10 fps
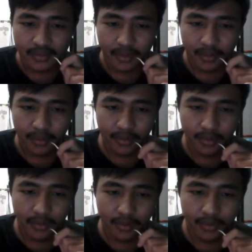
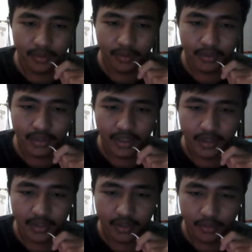Oh dear.
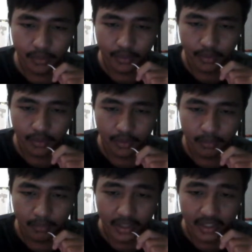Oh
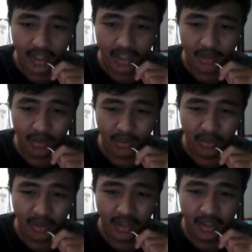my god. Oh.
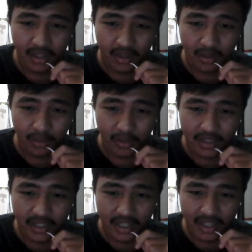Oh
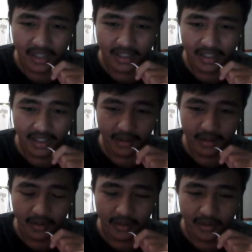god.
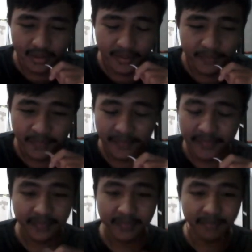Oh.
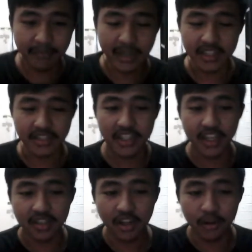Man, she
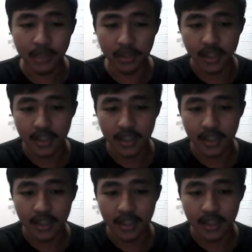got comboed.